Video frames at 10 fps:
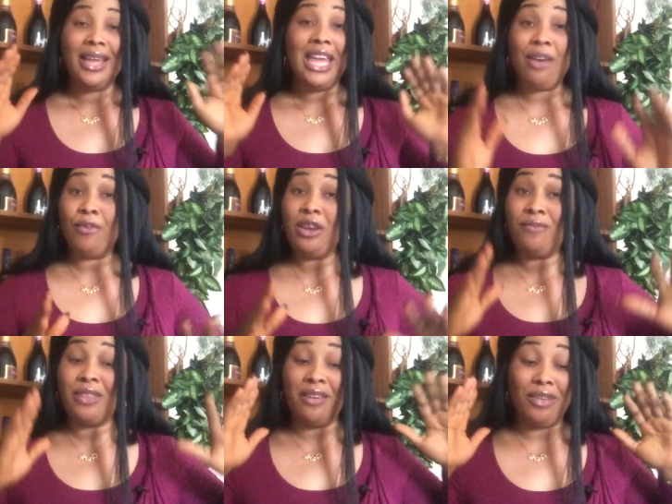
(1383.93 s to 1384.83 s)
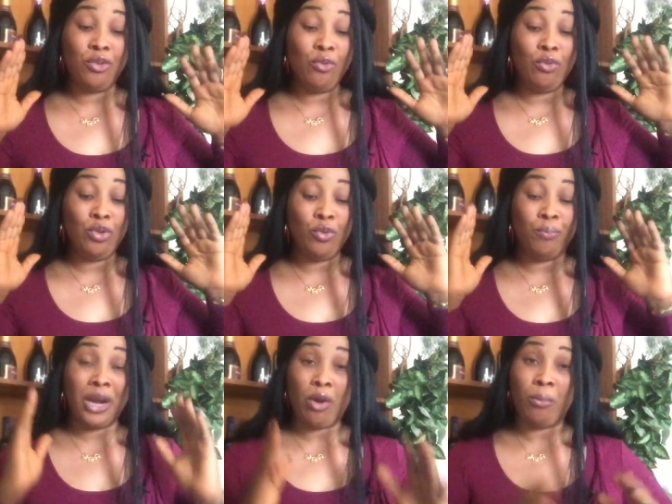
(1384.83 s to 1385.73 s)
Even if you
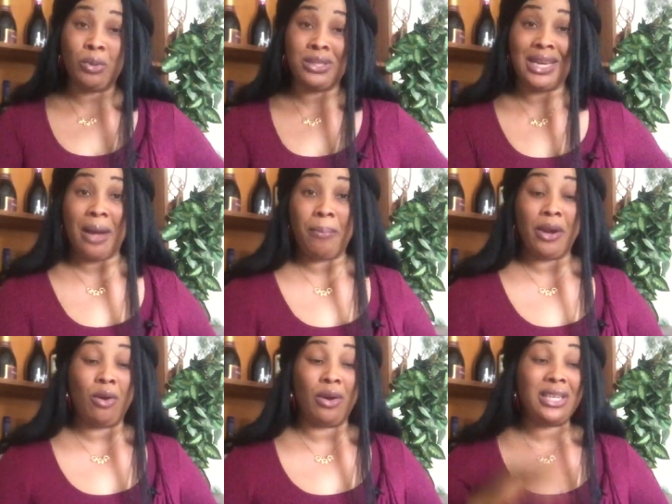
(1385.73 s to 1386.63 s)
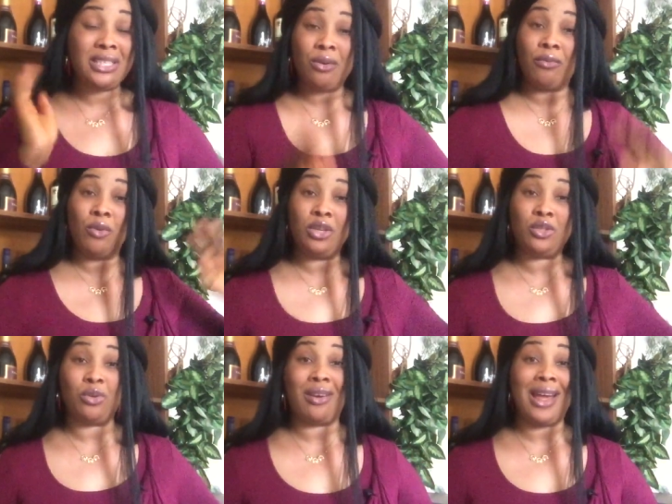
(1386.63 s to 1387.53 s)
break up with a Capricorn, instead of going
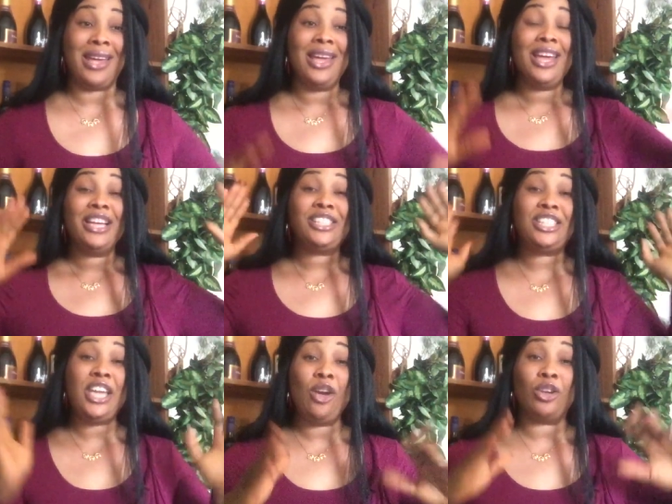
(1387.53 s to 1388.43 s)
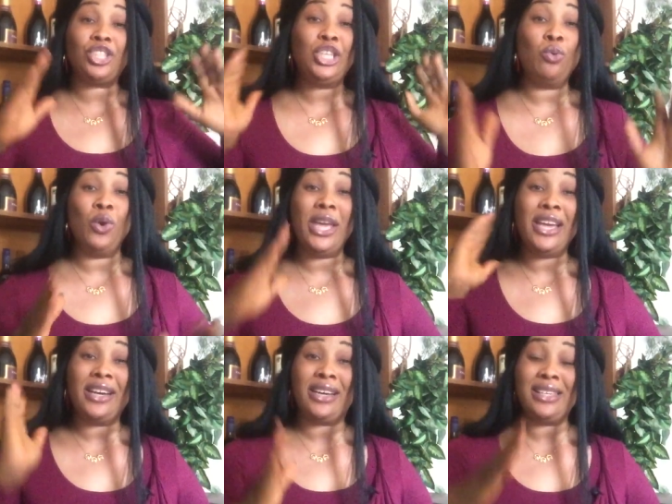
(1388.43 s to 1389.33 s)
to cry, he or she will
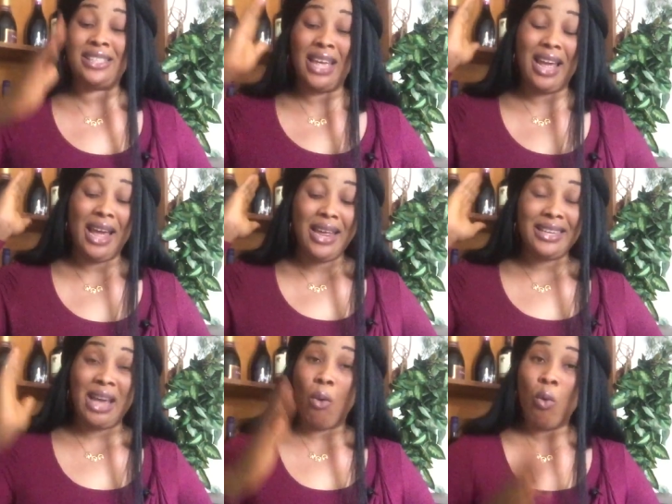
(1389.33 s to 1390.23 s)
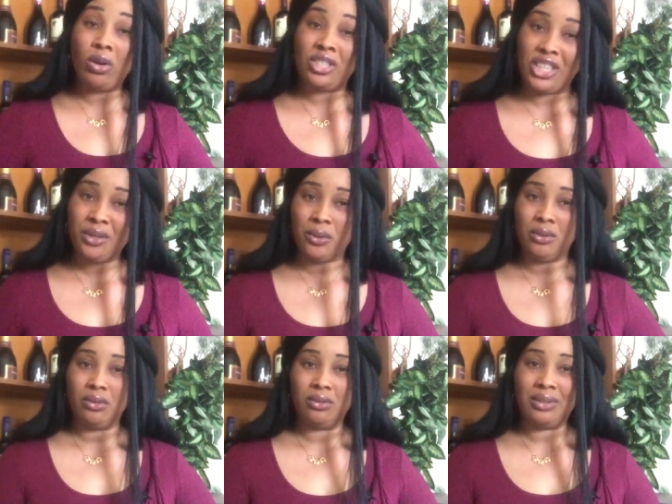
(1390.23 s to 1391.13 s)
increase their work schedule.
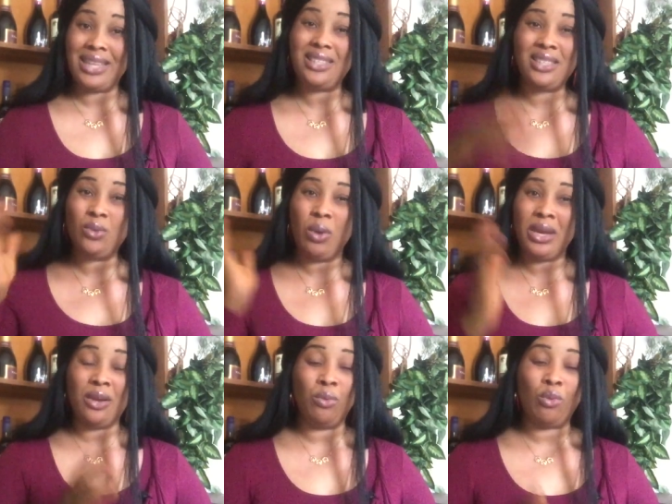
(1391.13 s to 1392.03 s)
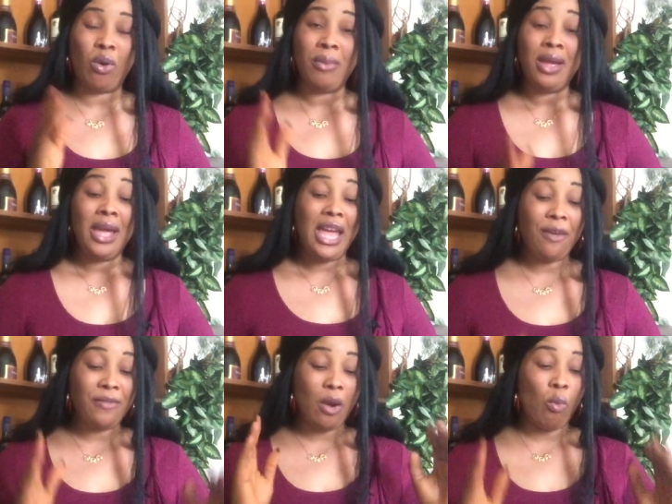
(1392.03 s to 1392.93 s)
That is the way they will come.
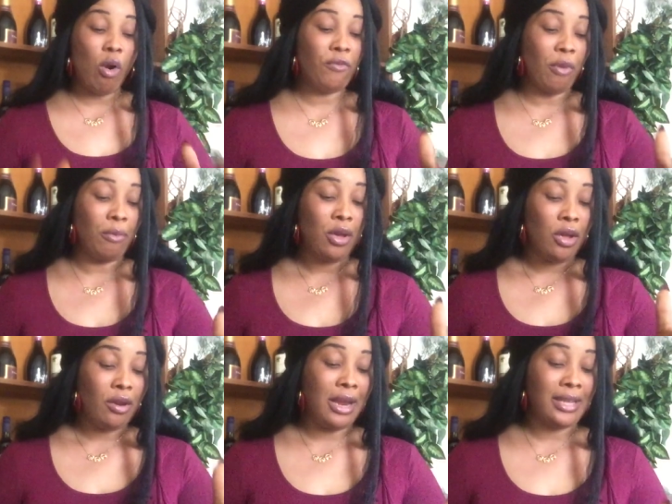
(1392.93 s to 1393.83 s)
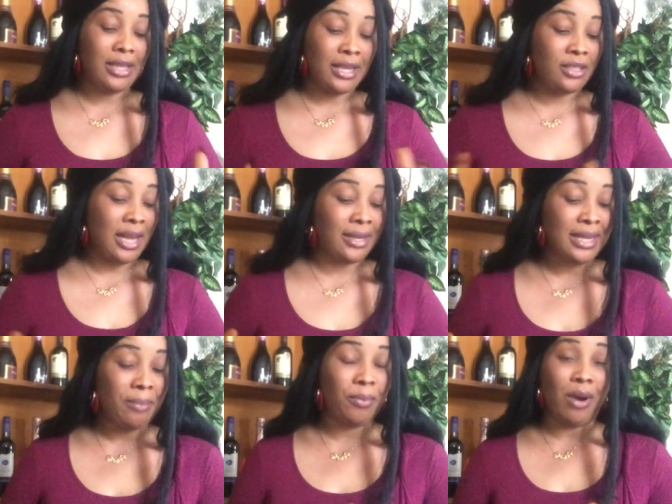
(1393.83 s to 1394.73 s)
If they work from, as
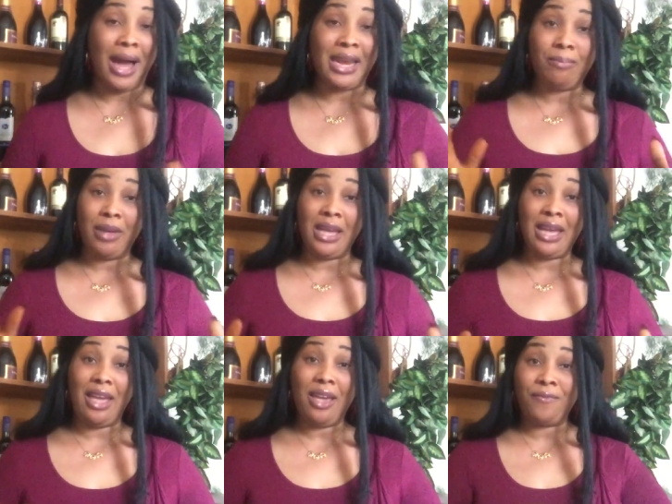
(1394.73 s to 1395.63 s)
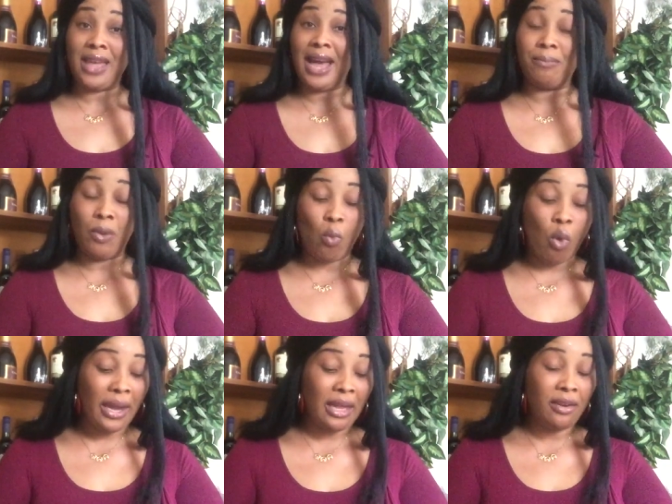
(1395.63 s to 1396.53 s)
example, if they had been
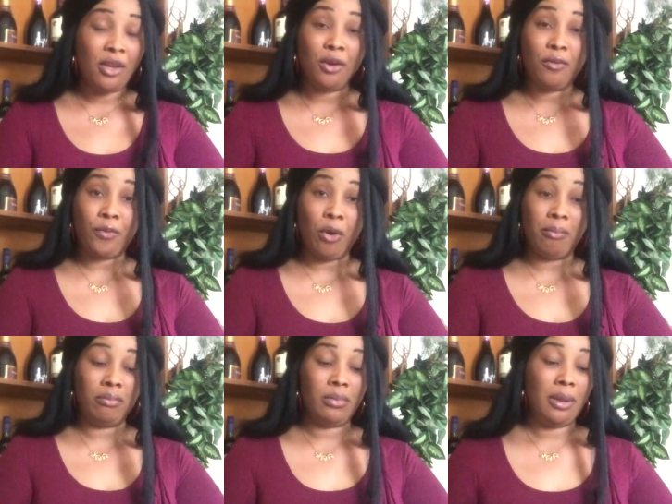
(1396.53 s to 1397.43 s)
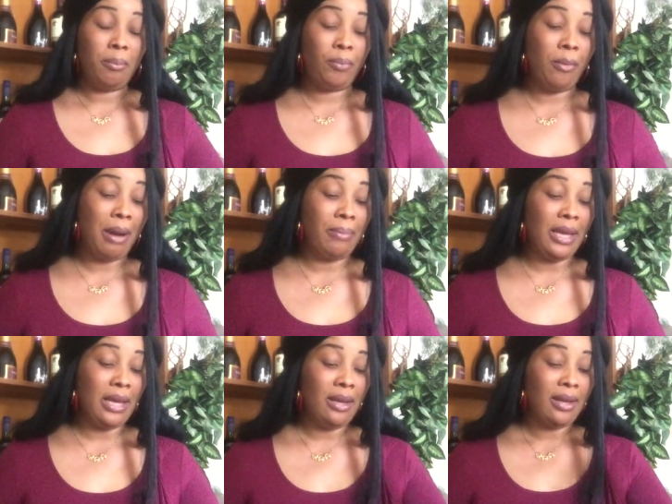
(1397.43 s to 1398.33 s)
working from
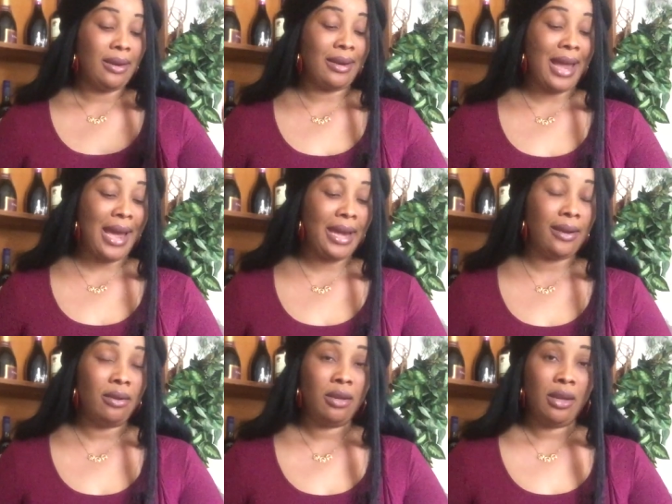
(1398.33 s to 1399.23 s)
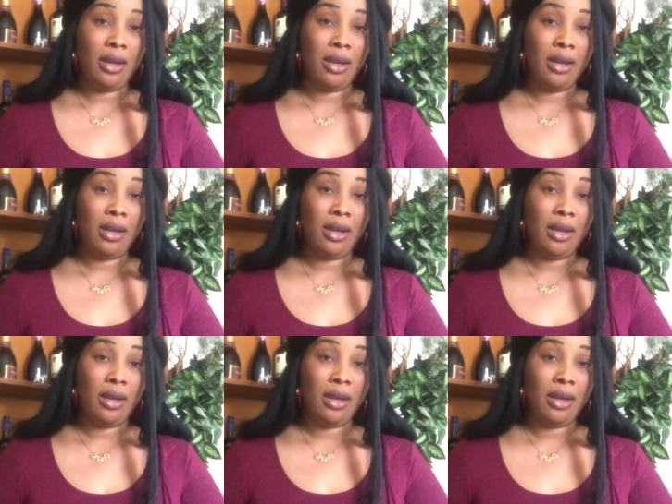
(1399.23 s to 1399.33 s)
probably 9